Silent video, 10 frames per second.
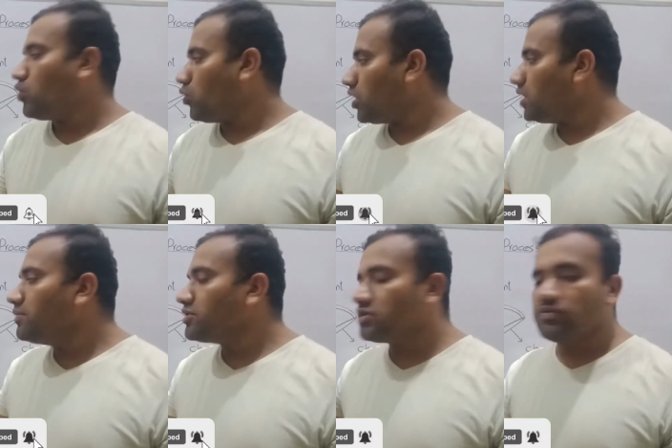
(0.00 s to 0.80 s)

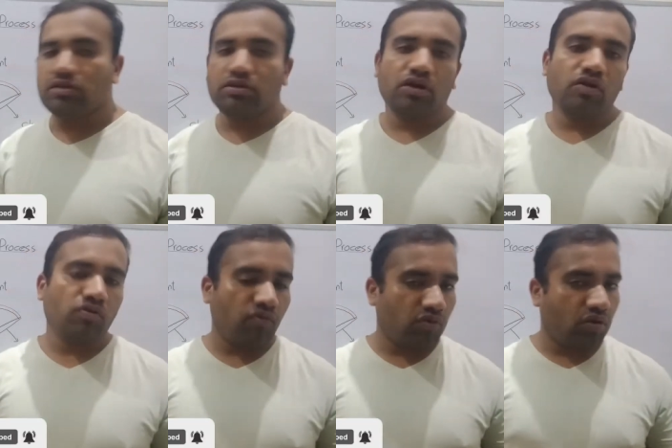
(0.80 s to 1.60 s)
vibration within the
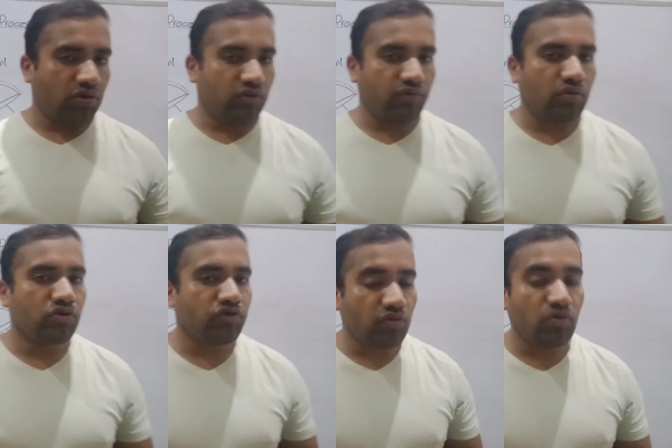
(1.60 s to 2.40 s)
vocal
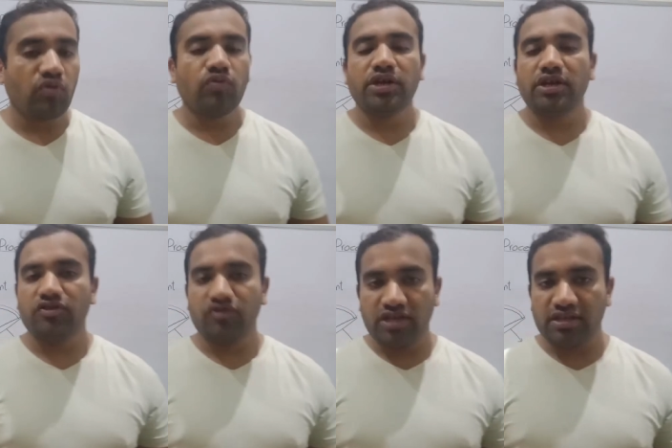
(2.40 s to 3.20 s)
fold. So we
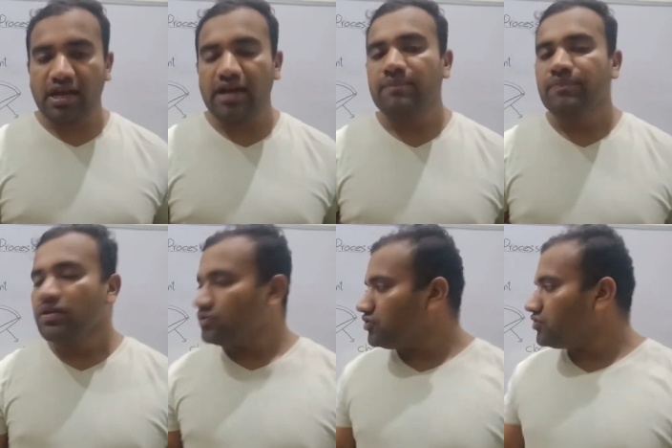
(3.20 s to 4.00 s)
can say that
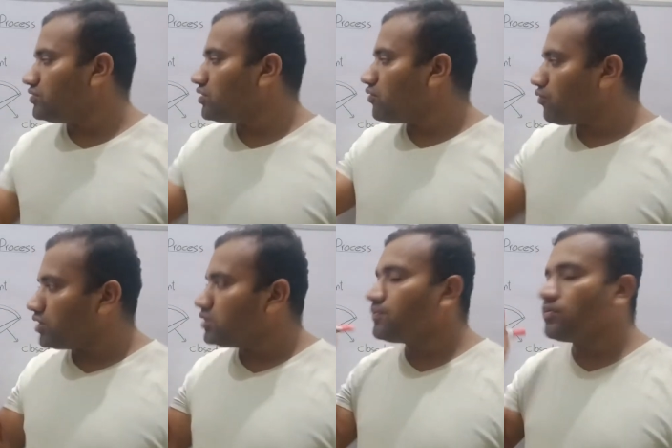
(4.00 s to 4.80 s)
this is the
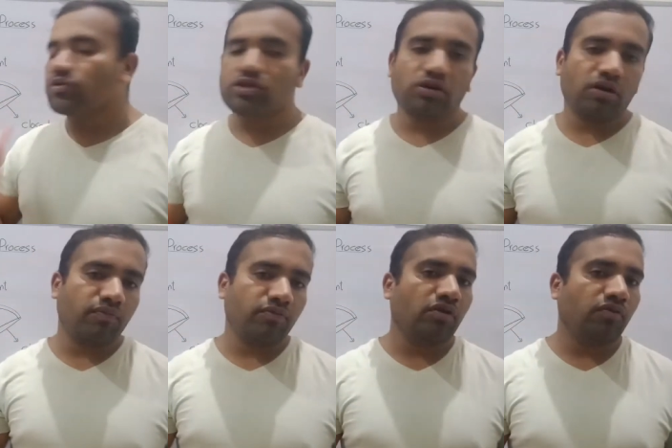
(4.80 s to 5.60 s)
one portion
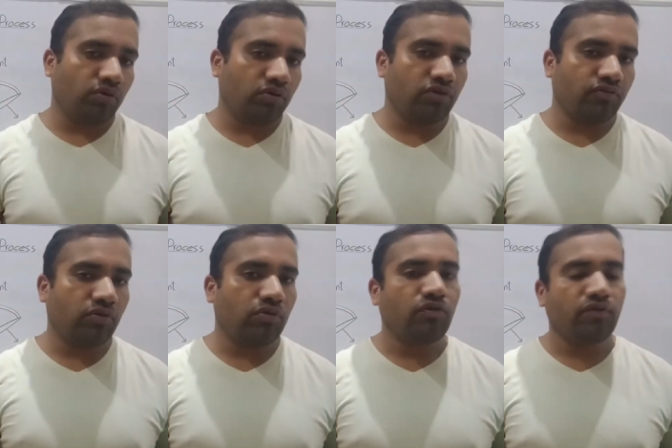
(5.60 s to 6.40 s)
of the vocal
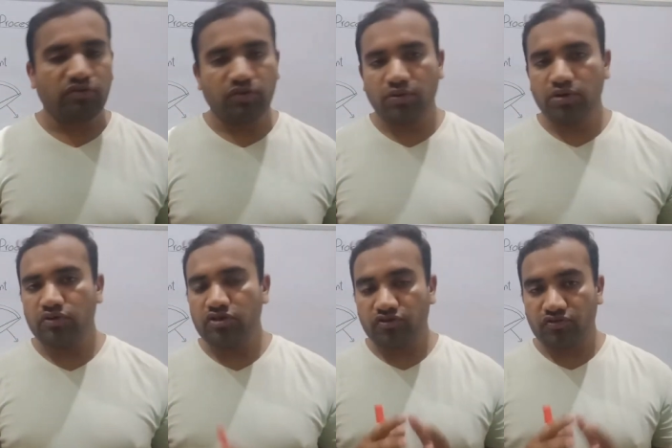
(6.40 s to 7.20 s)
fold. When we
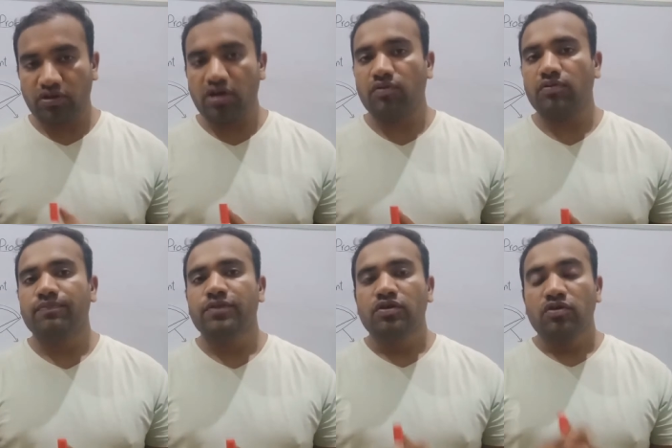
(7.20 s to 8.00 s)
produce the
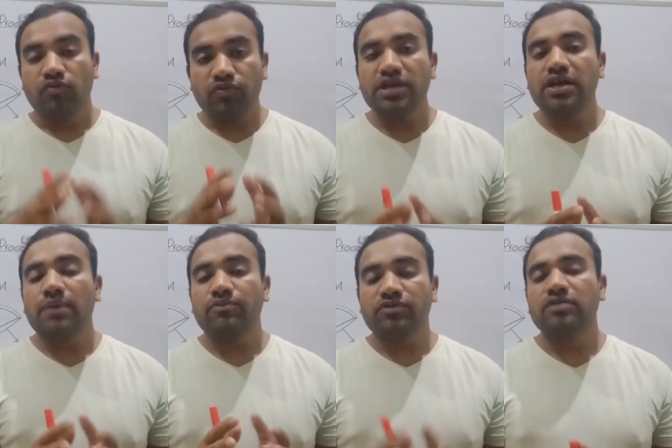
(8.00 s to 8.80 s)
sound, we
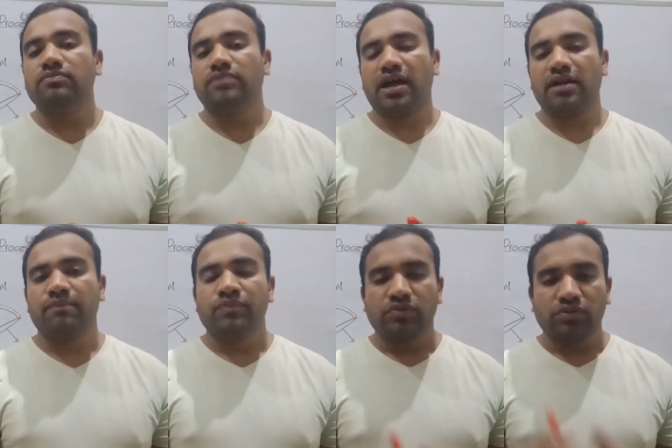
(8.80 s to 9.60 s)
observe that
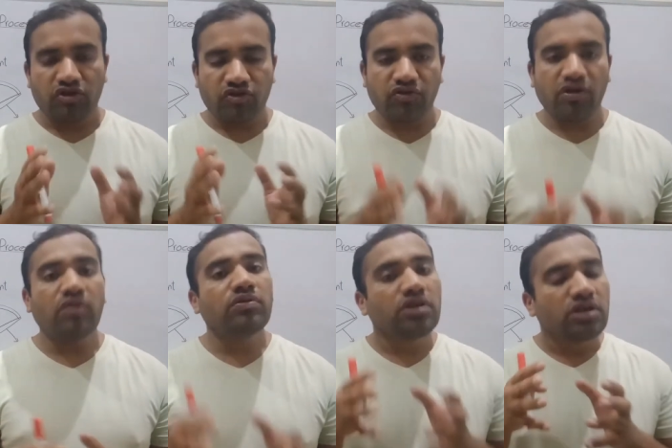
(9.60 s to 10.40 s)
the
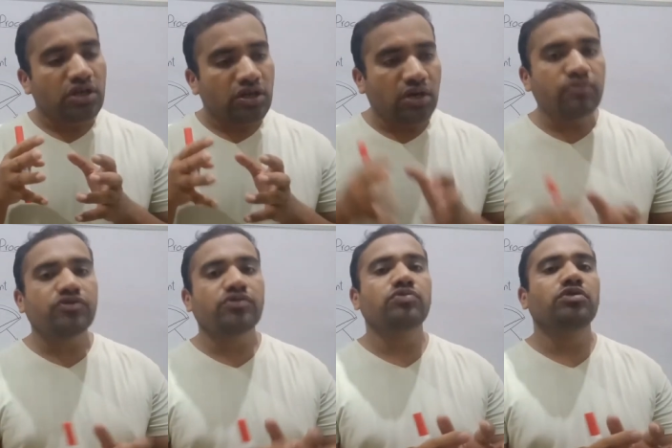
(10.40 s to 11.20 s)
sound
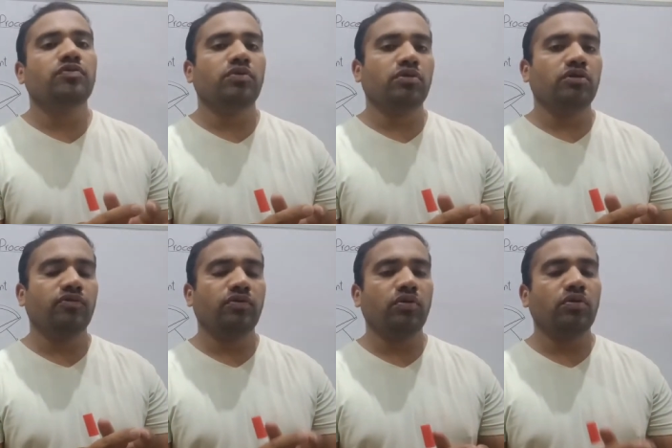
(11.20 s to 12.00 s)
comes through the
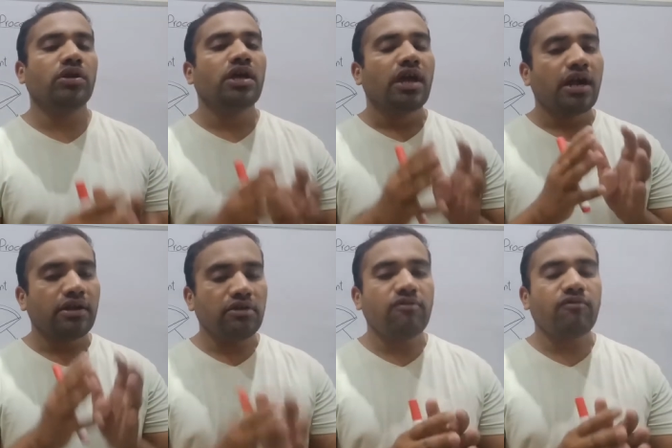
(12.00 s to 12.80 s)
vocal fold,
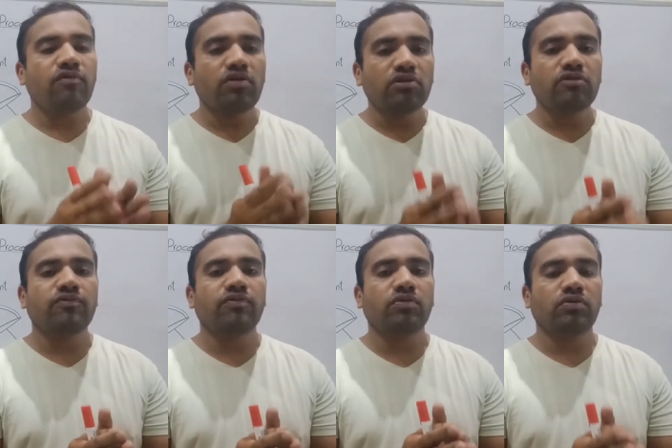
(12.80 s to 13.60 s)
and if vocal
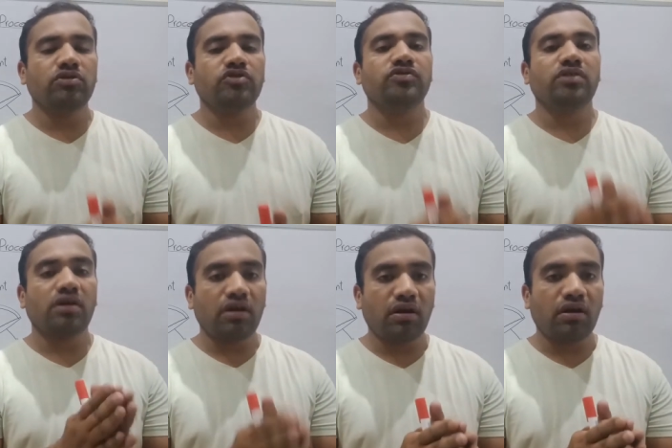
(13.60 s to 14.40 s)
folds
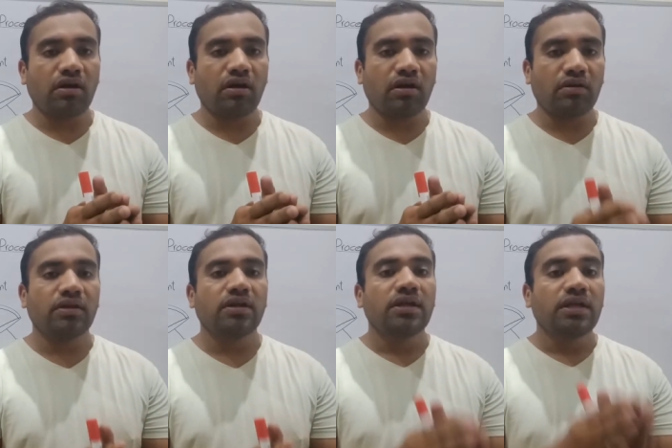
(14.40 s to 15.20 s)
are